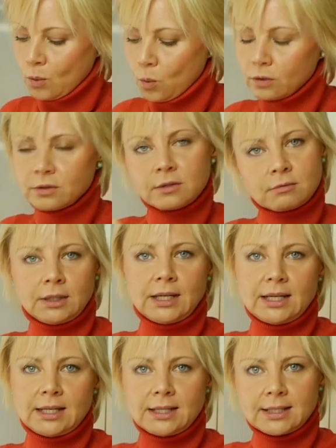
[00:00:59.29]
what to
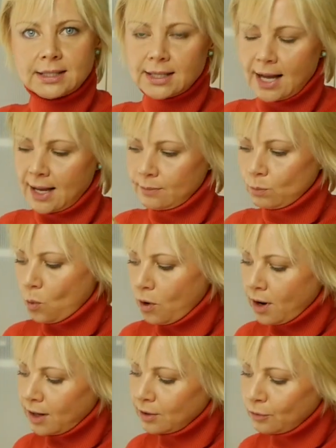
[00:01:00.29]
release, and
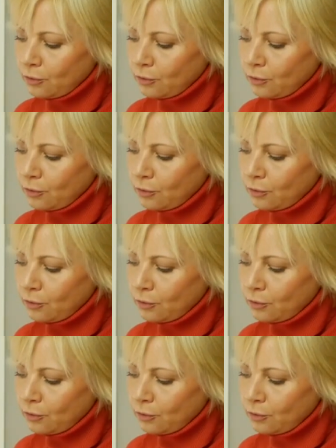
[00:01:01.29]
what kind